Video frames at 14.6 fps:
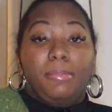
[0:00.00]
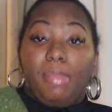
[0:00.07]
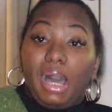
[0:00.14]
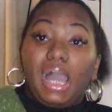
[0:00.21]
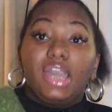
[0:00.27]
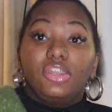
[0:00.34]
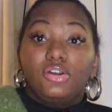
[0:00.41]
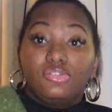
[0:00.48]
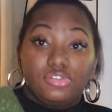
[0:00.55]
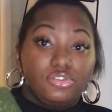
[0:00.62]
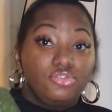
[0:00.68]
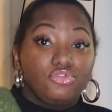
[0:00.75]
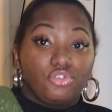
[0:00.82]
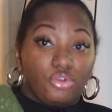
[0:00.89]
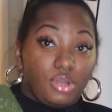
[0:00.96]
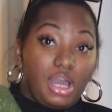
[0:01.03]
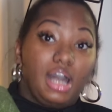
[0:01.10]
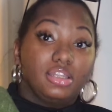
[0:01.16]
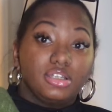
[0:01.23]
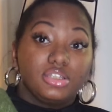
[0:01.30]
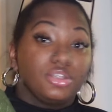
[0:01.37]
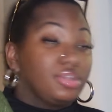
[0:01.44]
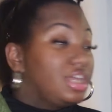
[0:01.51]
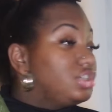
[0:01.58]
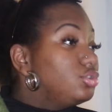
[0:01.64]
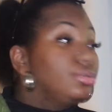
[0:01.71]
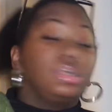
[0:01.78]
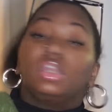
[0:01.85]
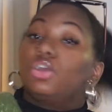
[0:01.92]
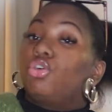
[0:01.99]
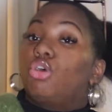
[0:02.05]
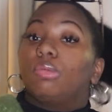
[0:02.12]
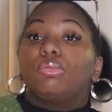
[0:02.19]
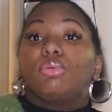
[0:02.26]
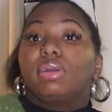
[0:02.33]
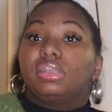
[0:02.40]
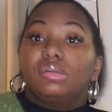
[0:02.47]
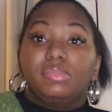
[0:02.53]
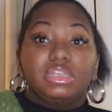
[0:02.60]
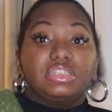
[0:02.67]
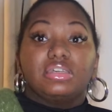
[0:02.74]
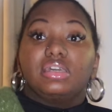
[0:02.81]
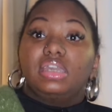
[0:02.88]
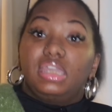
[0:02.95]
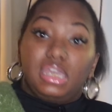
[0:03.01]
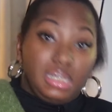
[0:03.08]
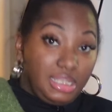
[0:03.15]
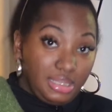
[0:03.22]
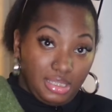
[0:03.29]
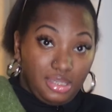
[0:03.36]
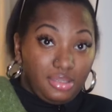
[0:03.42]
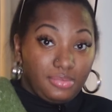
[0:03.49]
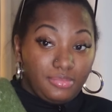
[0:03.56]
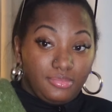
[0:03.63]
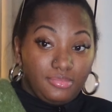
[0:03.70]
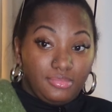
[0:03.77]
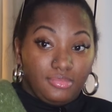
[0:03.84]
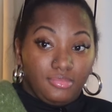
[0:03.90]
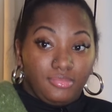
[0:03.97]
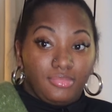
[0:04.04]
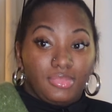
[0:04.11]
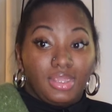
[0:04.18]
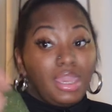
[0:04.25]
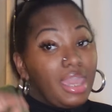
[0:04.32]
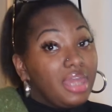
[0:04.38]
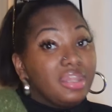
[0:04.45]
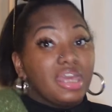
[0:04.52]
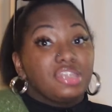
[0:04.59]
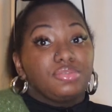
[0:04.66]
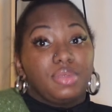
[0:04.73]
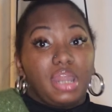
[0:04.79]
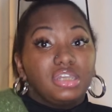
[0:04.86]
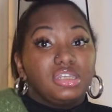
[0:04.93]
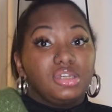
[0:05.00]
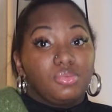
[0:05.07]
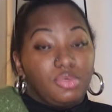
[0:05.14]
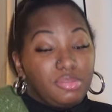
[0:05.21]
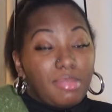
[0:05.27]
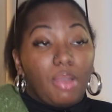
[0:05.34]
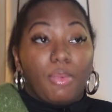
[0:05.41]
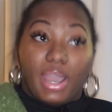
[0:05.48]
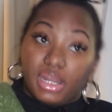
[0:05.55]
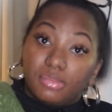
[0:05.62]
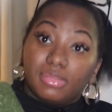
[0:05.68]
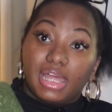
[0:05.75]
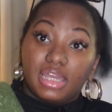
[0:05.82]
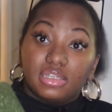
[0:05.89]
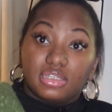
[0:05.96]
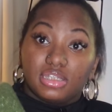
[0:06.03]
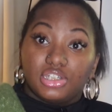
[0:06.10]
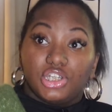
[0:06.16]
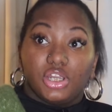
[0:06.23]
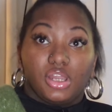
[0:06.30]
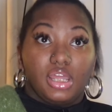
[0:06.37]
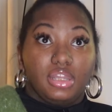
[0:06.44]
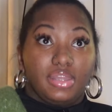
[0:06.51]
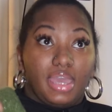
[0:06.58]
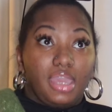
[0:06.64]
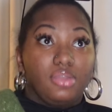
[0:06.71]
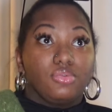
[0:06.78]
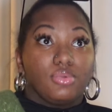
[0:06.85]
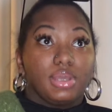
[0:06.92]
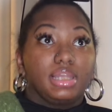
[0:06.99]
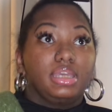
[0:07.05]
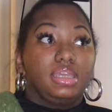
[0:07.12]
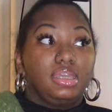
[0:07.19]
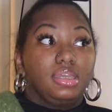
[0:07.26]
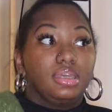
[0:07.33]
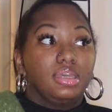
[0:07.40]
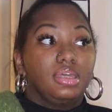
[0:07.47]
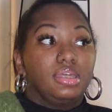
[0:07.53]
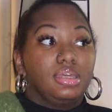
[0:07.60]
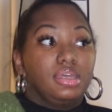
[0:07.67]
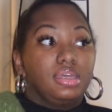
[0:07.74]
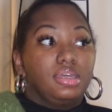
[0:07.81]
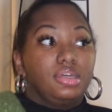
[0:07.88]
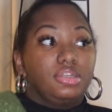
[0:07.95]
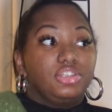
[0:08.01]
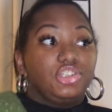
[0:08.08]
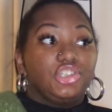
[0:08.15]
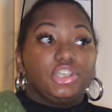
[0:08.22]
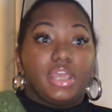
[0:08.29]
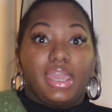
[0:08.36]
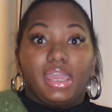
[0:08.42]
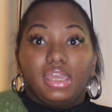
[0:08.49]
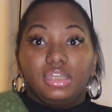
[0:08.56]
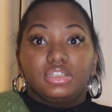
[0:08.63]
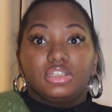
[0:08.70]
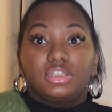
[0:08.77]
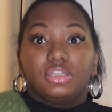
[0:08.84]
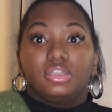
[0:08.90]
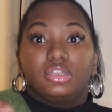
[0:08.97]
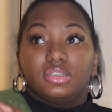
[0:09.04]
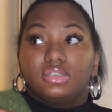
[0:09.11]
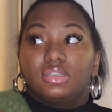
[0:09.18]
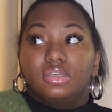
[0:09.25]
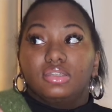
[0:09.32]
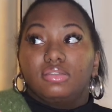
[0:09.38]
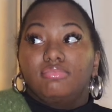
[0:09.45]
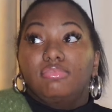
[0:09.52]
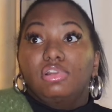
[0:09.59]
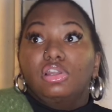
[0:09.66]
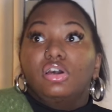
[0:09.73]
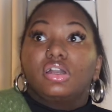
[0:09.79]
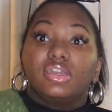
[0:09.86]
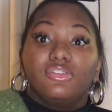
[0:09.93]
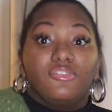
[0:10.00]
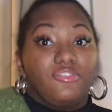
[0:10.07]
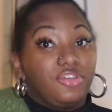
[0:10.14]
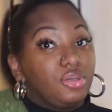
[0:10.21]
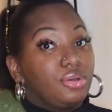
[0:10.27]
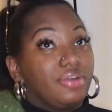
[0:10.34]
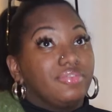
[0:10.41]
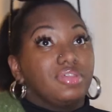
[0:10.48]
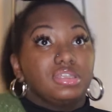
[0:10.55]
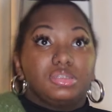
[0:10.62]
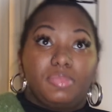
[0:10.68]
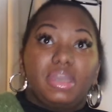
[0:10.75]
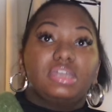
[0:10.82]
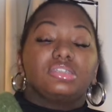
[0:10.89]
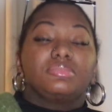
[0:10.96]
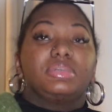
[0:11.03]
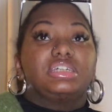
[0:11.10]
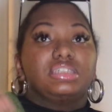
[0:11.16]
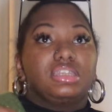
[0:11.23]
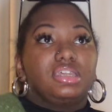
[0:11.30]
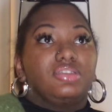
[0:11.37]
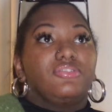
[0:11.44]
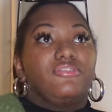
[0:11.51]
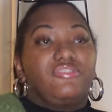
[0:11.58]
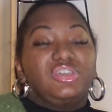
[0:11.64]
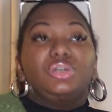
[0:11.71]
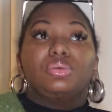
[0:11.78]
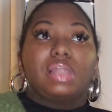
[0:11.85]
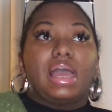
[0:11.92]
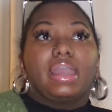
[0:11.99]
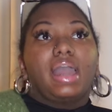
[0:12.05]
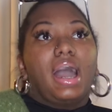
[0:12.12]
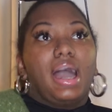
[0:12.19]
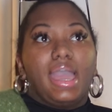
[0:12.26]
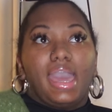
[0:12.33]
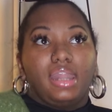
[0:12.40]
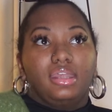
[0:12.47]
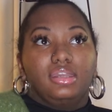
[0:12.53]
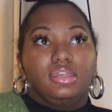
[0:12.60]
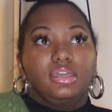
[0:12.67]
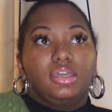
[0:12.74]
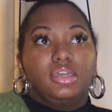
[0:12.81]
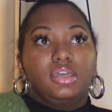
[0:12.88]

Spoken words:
Buy those neutral colors so that you can incorporate them into anything. And that's what I did with my white and blacks this year, and they really changed the look and feel of the space, because it didn't feel like I added